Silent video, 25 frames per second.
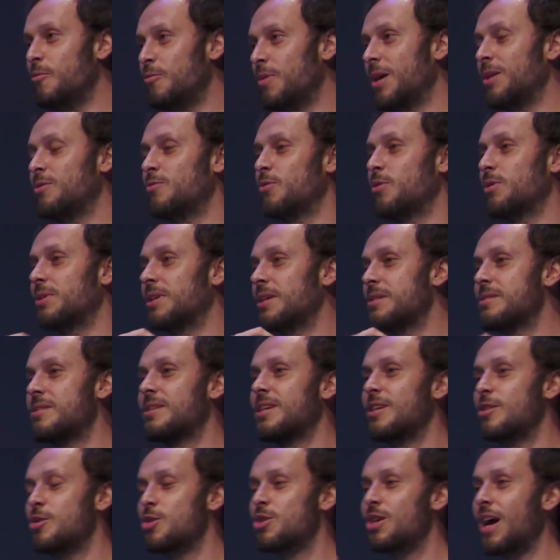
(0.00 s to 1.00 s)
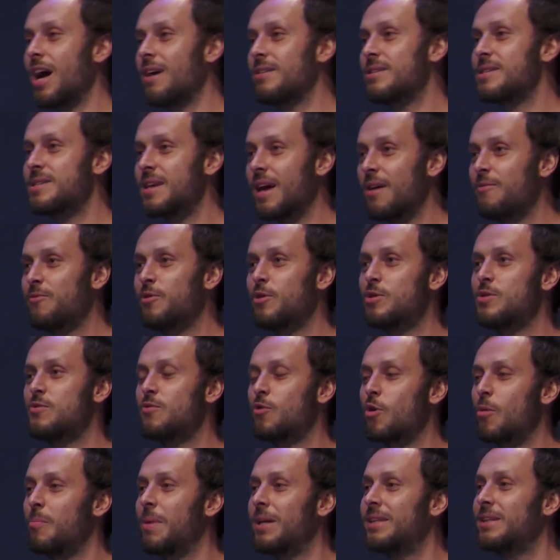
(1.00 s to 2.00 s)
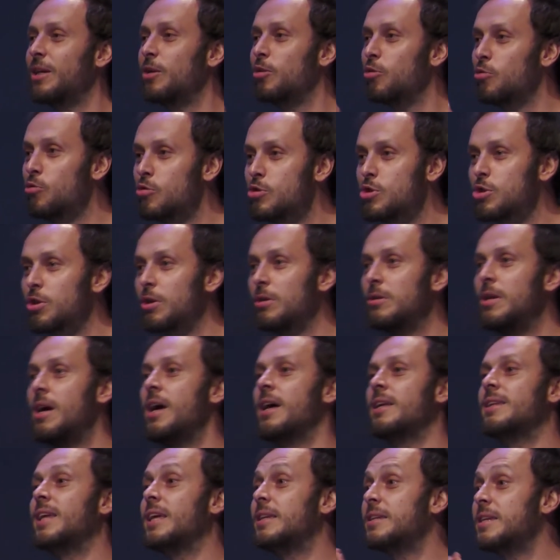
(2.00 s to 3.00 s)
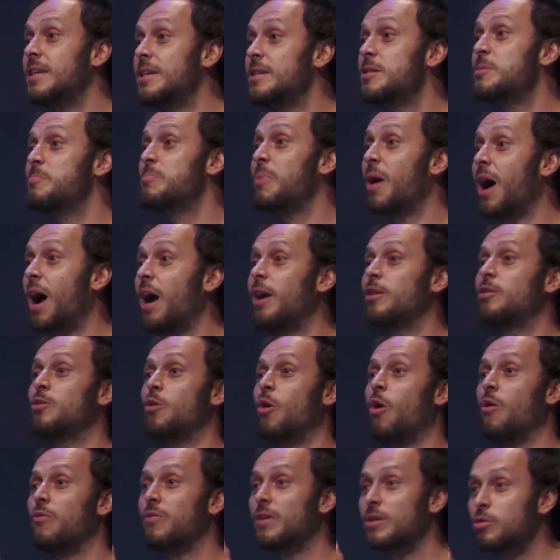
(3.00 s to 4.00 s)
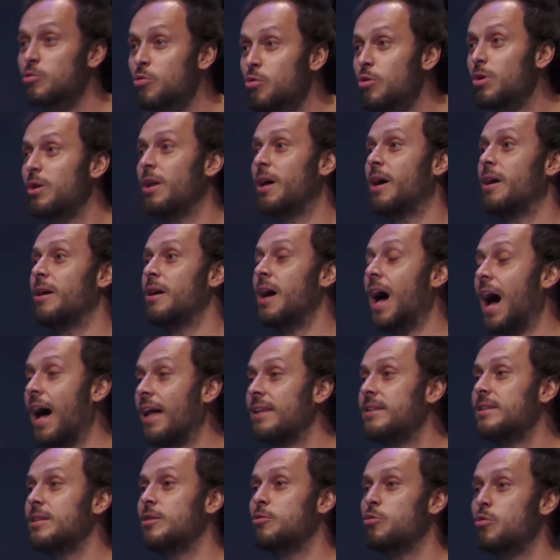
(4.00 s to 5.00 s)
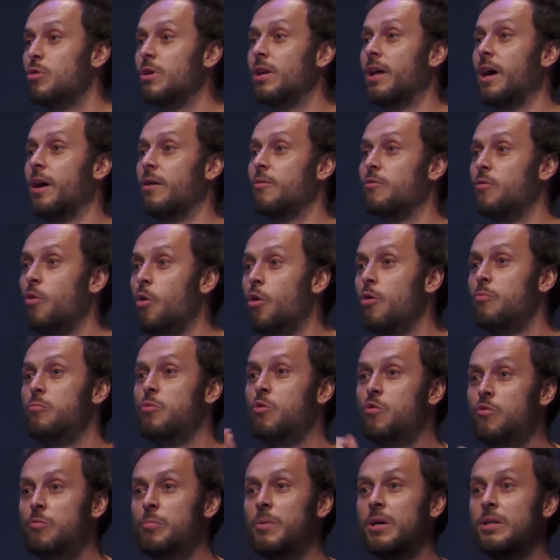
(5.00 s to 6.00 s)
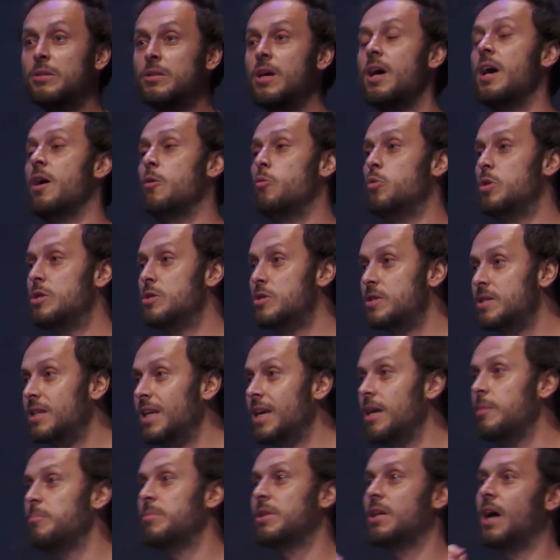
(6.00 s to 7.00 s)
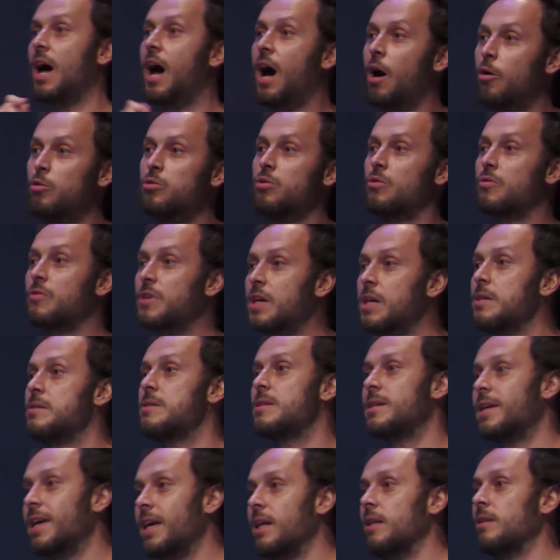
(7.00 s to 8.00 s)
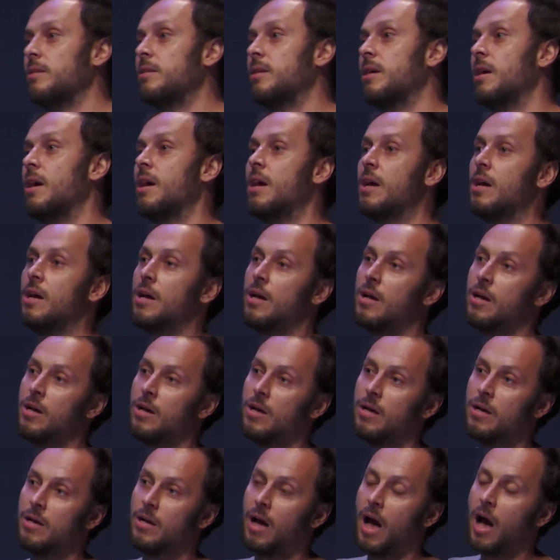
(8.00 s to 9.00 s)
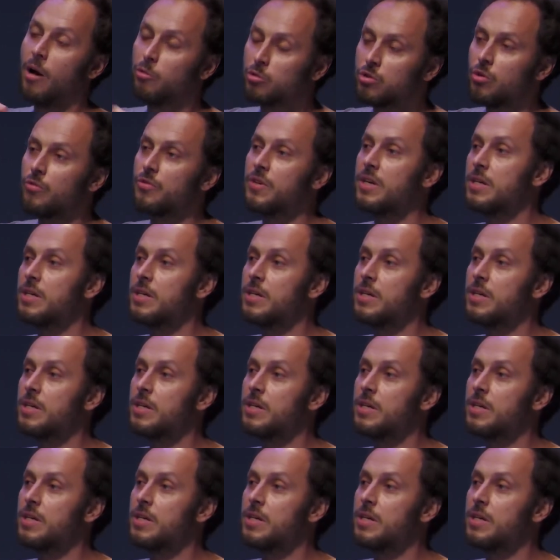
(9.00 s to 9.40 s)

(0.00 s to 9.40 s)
wait for this, he suffers from a delusion that he's part of a nuclear, anti-nuclear war movement which stemmed out of his guilt, out of